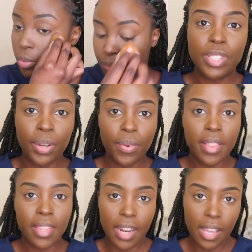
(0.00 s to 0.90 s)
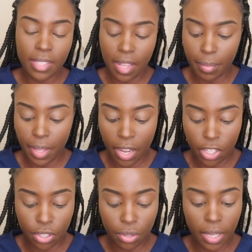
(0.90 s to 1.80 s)
So the next step that I
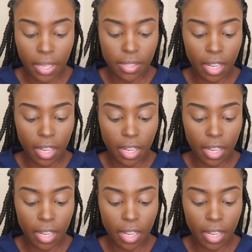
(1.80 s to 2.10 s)
do is